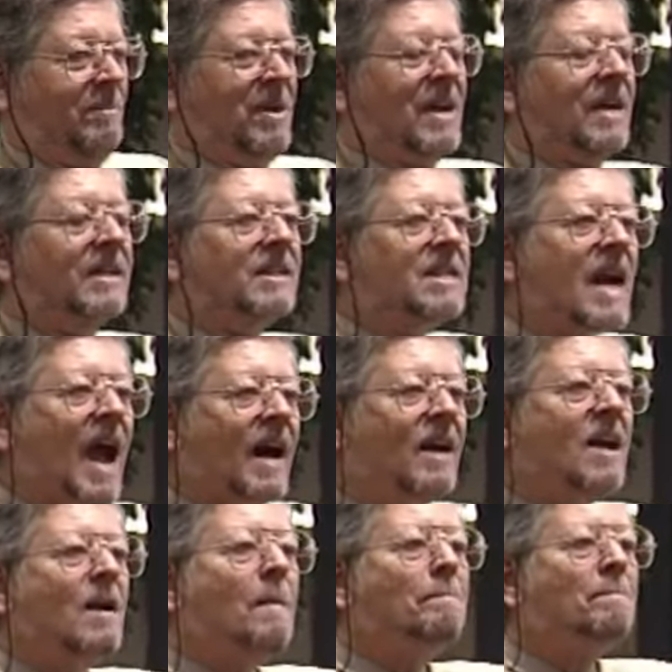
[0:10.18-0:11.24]
Because that
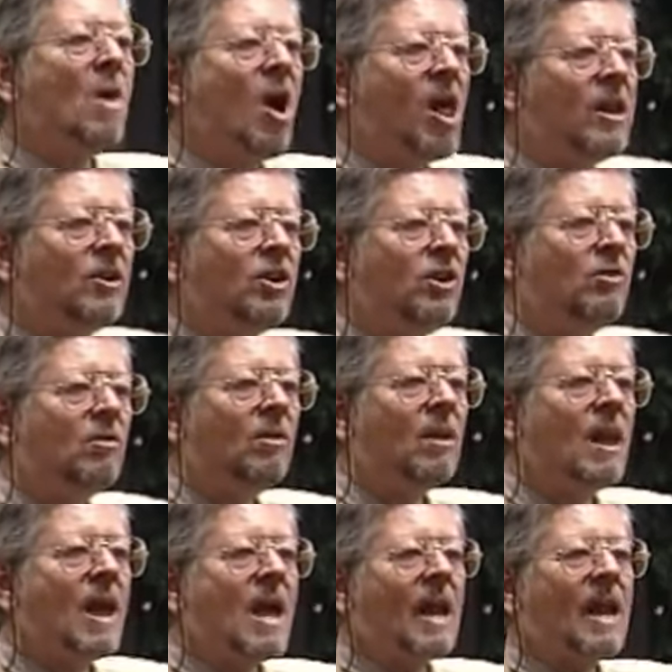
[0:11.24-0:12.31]

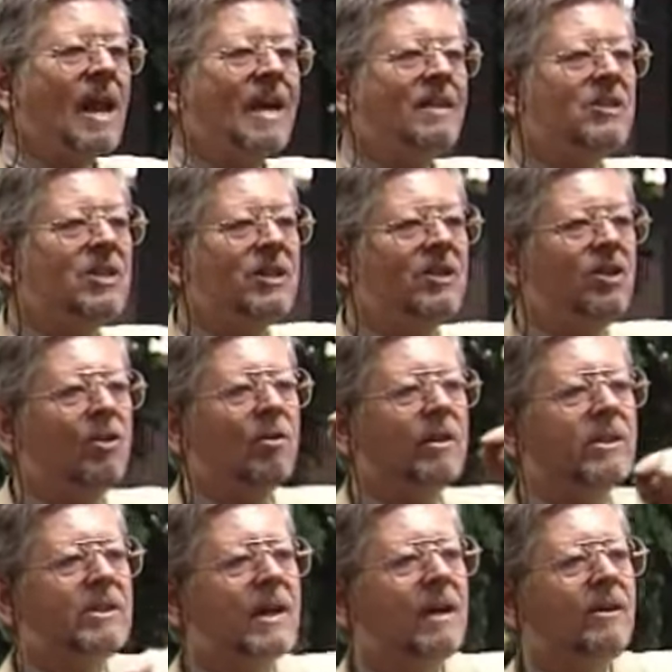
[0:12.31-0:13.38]
molecule lands in
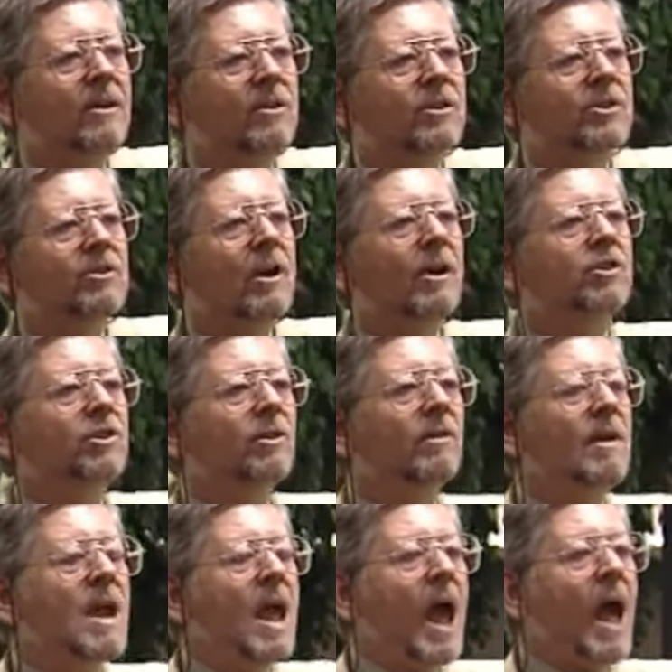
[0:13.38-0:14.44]
your cellular
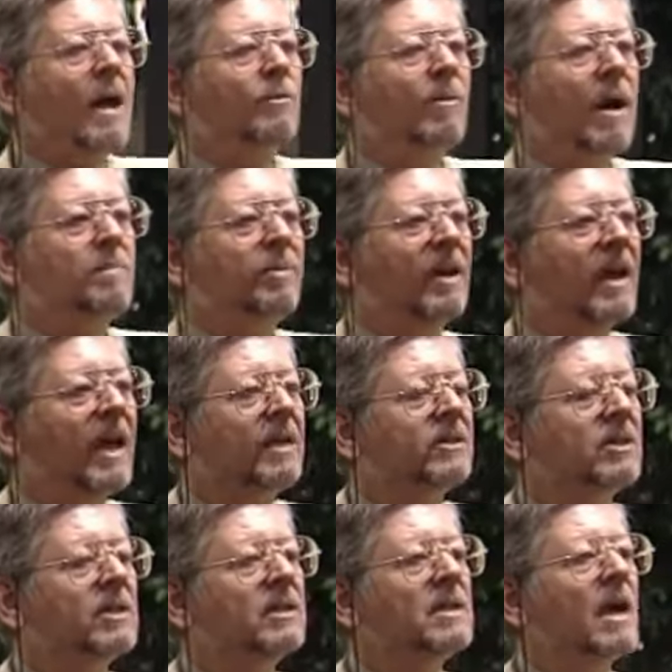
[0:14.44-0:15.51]
structure and
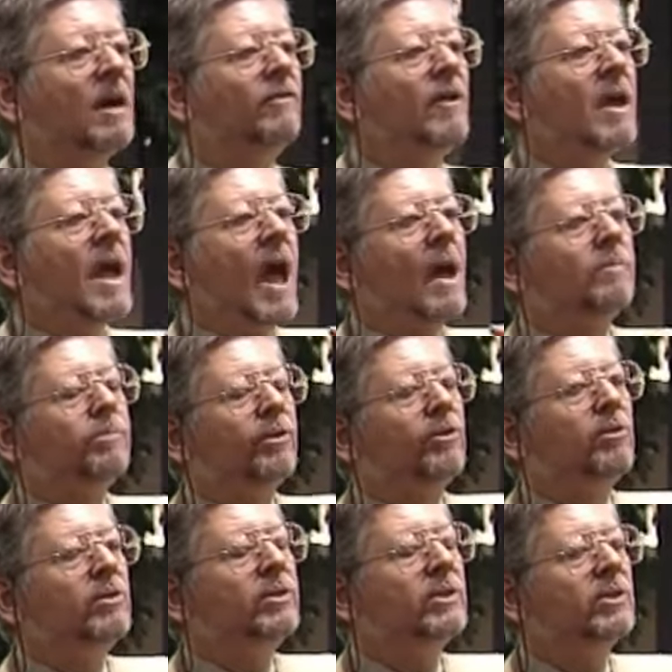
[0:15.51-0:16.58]
replicates itself and
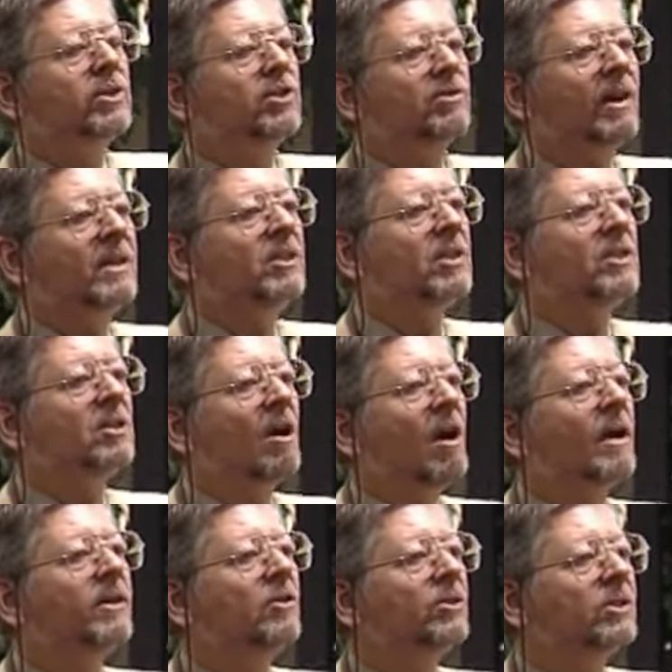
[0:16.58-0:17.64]
produces stresses
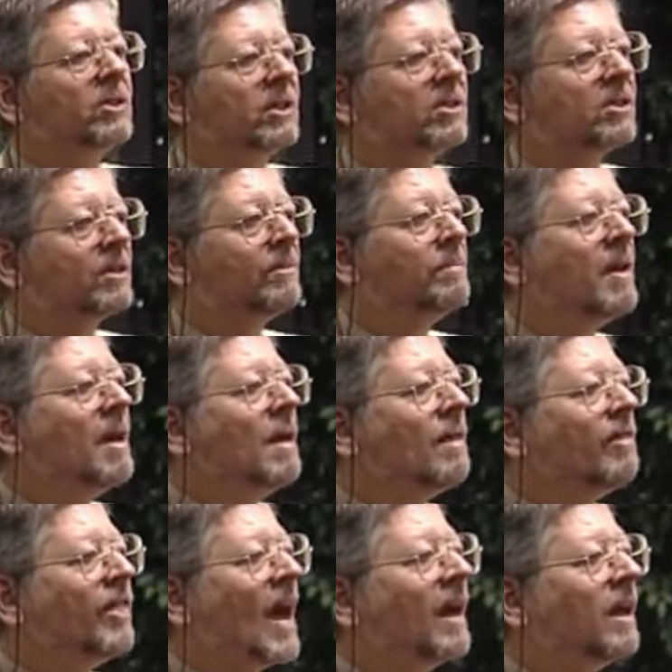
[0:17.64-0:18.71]
on your system
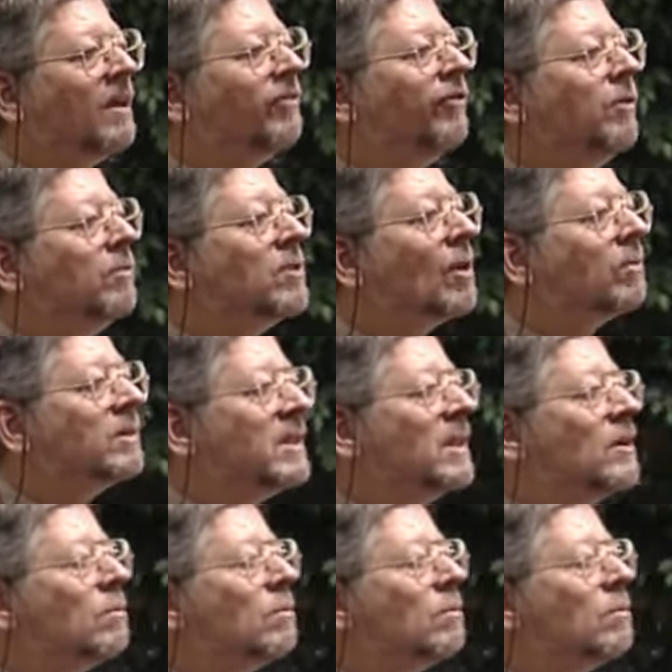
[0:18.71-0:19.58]
that, if you don't